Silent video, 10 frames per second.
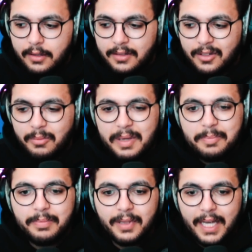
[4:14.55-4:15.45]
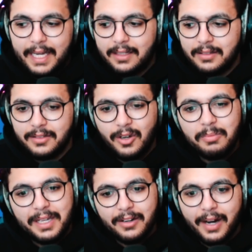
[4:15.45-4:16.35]
don't
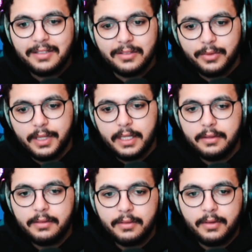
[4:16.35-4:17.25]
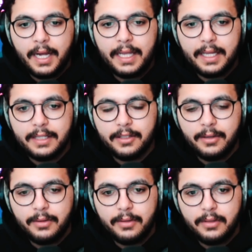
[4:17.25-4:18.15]
be aggressive with it, right? Like,
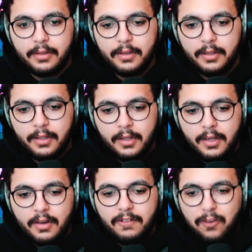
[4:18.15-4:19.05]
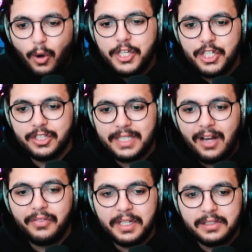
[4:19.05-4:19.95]
don't force
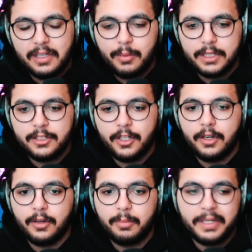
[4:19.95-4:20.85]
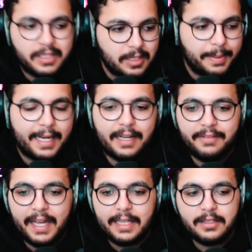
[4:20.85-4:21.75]
yourself into someone's circle. Participate in
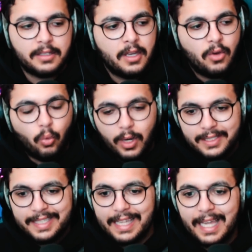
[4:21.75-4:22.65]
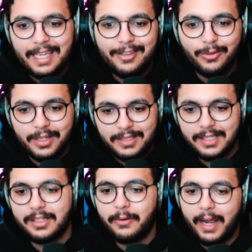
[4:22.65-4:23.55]
events. Once they like you, once they
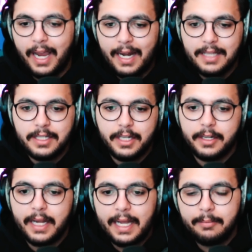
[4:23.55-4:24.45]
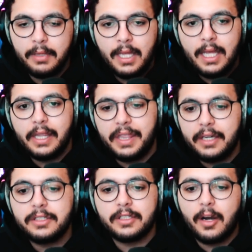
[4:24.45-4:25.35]
start recognizing your name,
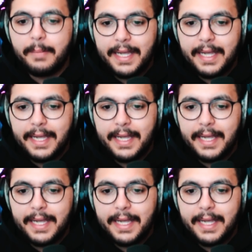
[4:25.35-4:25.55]
they'll start